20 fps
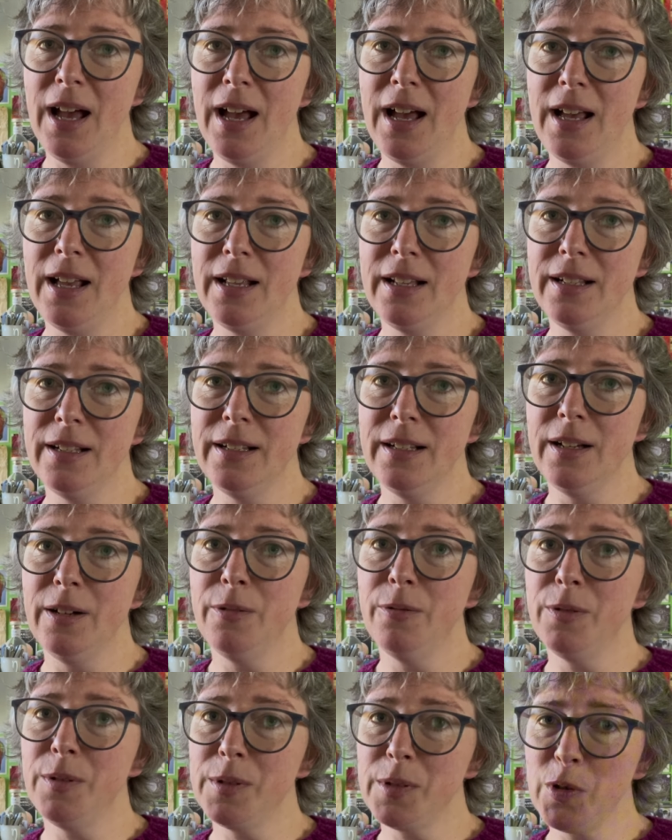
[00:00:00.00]
and I
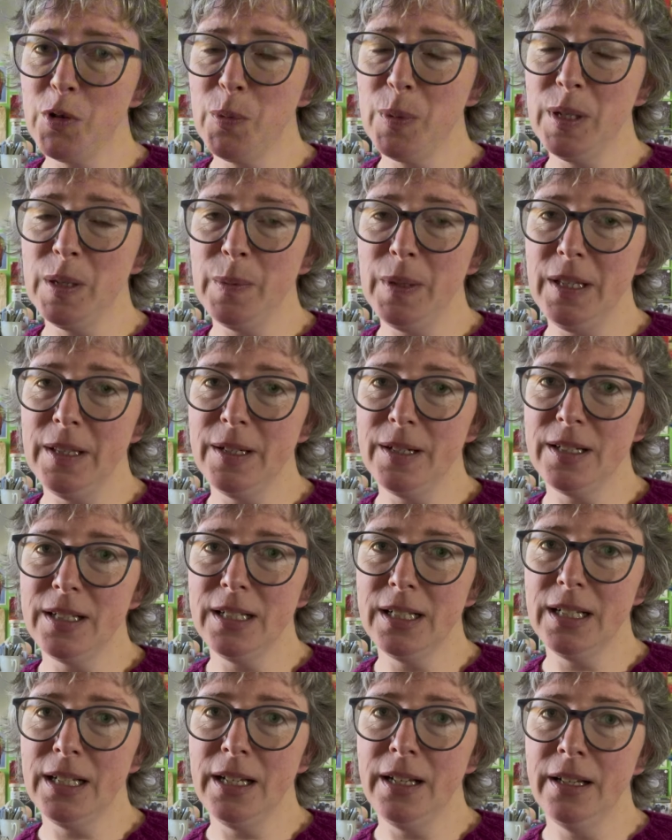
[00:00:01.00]
was hoping to be there
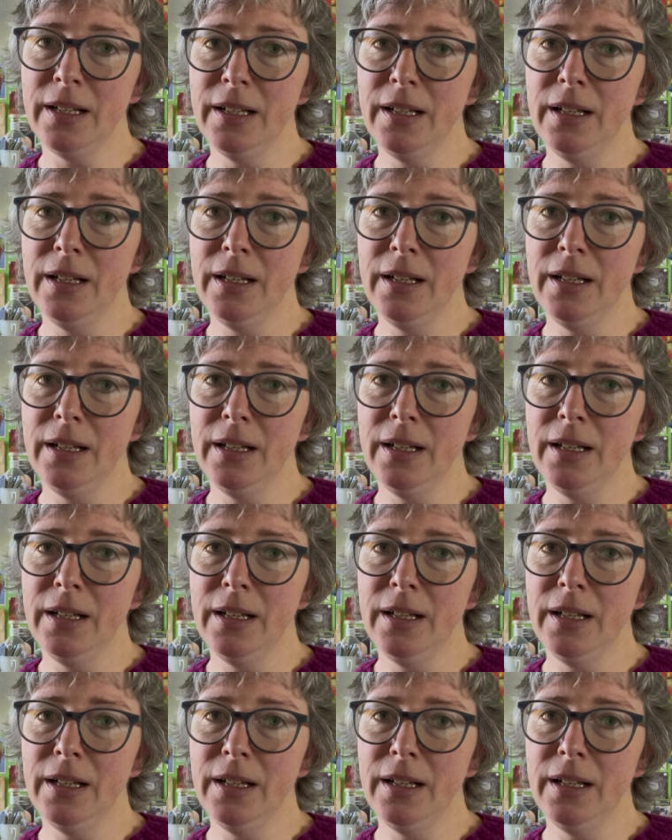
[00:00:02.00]
today,